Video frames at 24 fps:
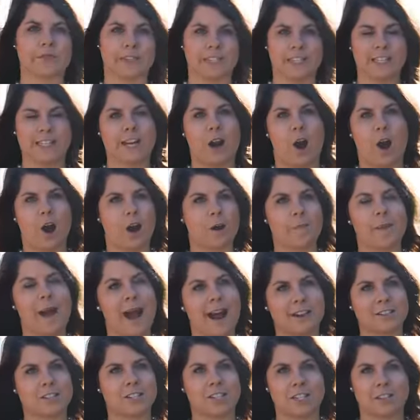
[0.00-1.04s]
really are a
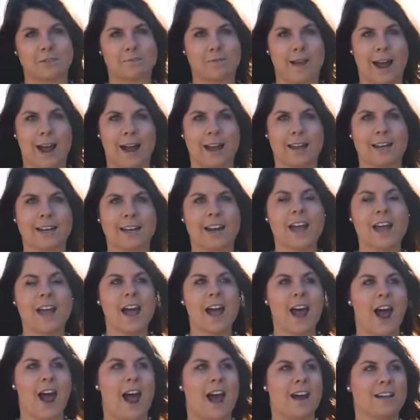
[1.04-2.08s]
passion of mine.
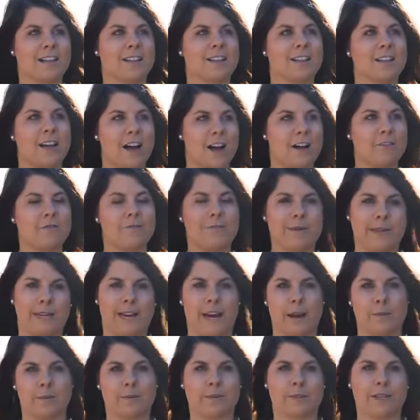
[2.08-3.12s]
I love being
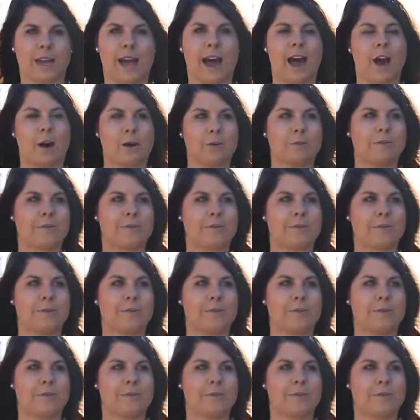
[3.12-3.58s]
able to help